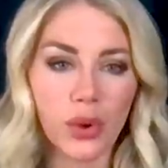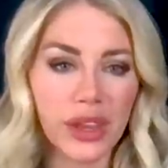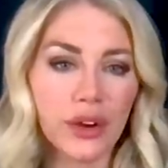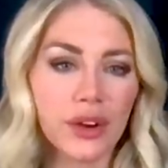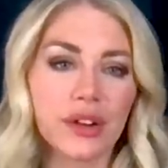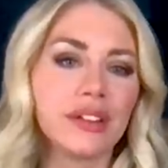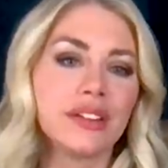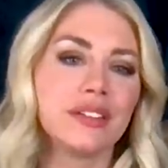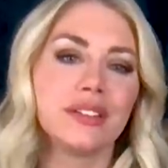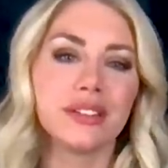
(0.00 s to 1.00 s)

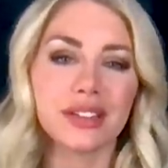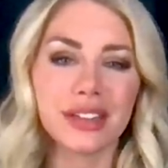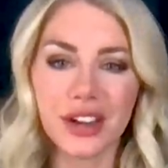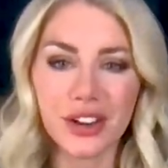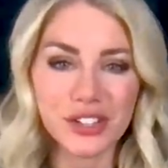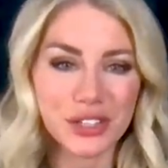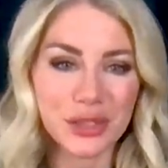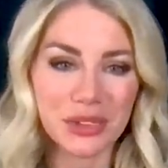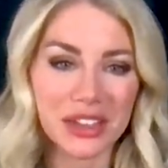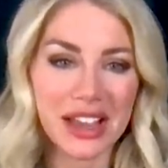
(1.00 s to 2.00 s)
weird character to
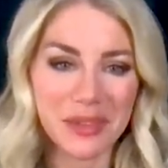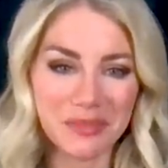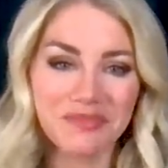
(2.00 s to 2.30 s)
play.